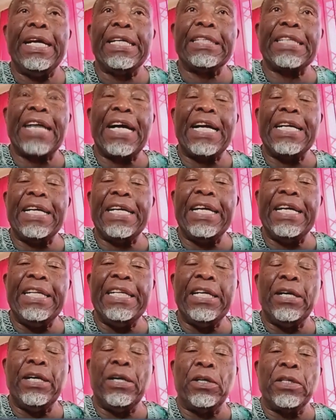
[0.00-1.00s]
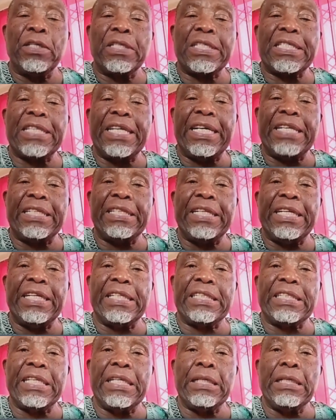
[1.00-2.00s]
As I earlier on said,
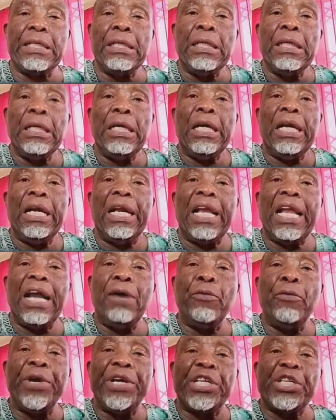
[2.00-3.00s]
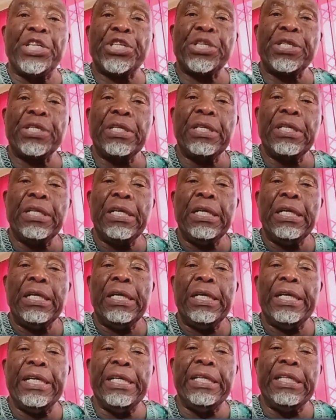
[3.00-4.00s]
that uh, language
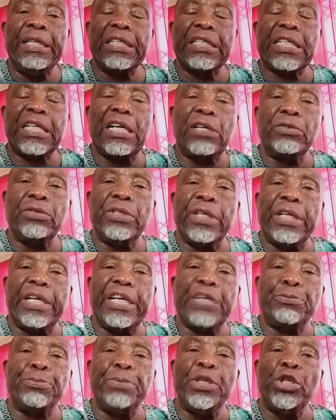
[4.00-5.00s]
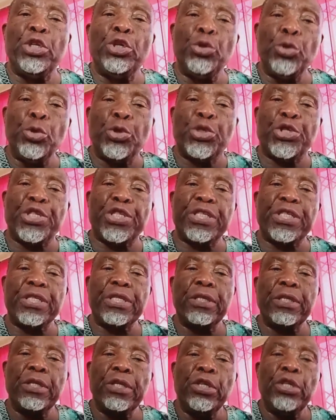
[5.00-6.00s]
in this country has been used
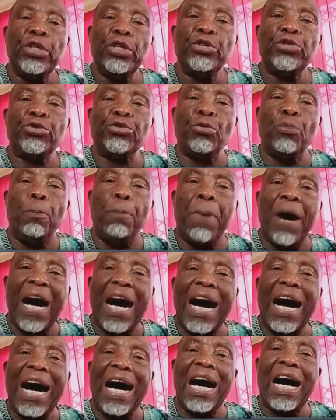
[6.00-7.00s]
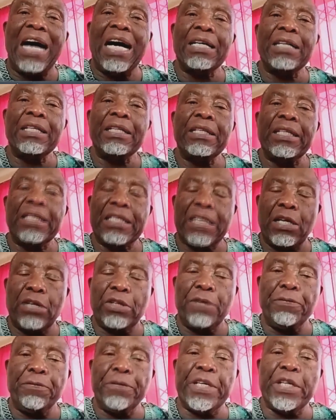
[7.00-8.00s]
to bar the
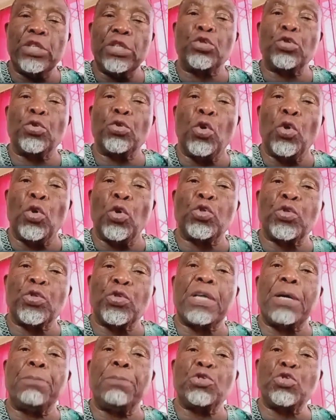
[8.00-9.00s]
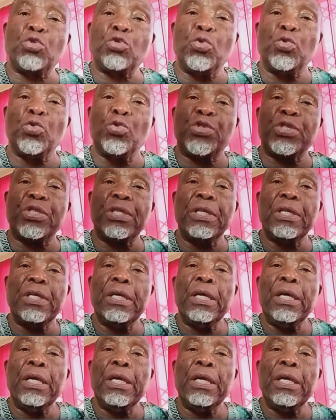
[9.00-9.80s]
South African to go to some schools.